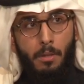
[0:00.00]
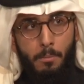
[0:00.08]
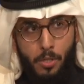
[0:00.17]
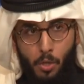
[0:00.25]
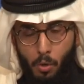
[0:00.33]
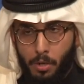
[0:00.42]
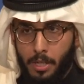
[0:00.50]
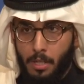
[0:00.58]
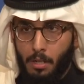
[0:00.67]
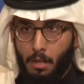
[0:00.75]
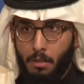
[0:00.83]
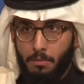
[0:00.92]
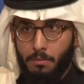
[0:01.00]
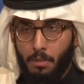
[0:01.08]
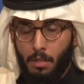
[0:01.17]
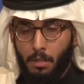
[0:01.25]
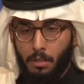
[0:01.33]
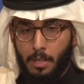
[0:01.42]
The majority
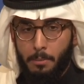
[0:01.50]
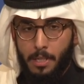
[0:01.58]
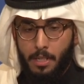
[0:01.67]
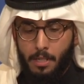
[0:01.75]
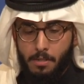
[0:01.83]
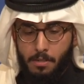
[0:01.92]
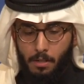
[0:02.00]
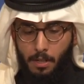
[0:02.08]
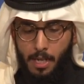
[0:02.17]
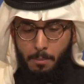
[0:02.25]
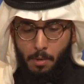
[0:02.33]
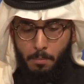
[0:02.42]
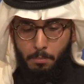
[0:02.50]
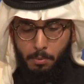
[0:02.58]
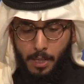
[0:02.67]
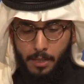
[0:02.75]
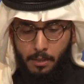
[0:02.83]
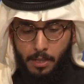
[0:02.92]
of comedians that came
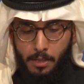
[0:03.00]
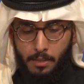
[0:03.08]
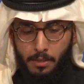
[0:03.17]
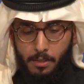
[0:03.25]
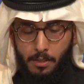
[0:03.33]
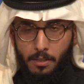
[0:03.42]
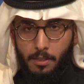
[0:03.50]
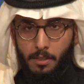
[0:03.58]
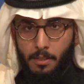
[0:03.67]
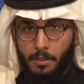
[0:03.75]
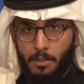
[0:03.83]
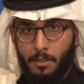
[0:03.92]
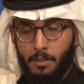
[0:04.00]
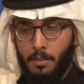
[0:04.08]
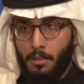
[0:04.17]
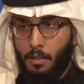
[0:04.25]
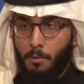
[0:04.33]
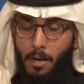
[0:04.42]
up lately,
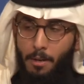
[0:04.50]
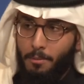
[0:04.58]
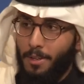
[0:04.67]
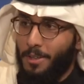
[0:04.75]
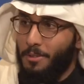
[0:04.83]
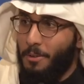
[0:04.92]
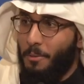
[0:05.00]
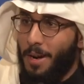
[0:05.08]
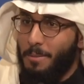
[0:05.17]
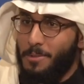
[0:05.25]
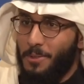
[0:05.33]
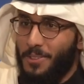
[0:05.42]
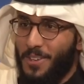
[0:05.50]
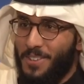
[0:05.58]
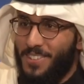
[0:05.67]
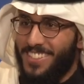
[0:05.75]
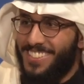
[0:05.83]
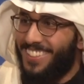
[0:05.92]
I don't know why I'm so
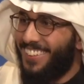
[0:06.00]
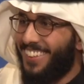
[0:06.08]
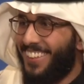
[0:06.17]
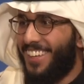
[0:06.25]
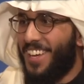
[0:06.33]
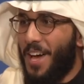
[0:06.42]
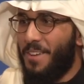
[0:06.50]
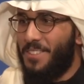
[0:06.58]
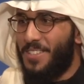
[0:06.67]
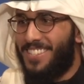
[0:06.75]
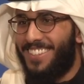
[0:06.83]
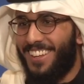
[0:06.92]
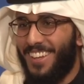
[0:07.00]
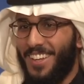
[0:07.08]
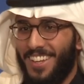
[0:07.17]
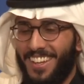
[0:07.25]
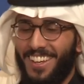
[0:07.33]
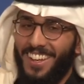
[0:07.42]
nervous. I'm used
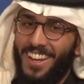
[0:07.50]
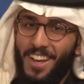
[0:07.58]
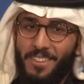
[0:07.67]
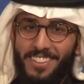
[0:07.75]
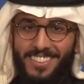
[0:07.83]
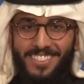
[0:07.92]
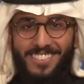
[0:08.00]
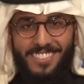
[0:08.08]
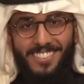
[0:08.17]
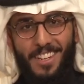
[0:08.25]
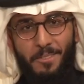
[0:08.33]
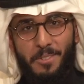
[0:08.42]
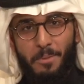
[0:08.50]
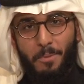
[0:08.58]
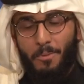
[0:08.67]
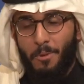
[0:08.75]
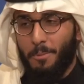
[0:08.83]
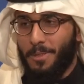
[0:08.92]
to
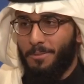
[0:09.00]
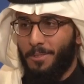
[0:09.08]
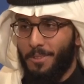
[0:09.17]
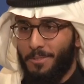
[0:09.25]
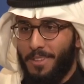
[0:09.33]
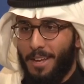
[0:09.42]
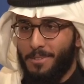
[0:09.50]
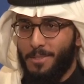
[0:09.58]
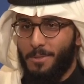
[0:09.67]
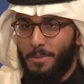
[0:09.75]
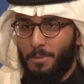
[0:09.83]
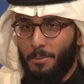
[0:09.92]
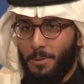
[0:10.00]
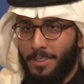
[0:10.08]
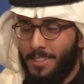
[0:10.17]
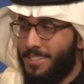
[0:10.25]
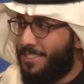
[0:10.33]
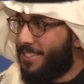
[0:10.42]
performing in front of thousands of people,
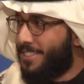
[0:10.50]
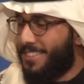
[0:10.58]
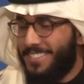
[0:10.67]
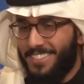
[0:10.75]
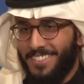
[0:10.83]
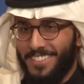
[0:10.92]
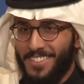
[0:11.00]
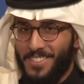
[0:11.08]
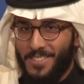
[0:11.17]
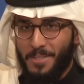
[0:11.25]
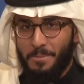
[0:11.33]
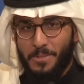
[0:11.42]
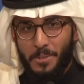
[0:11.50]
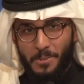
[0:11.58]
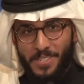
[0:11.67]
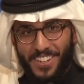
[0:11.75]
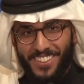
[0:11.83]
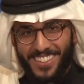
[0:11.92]
but this seems so
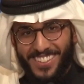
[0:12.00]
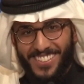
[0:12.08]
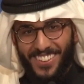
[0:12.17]
serious.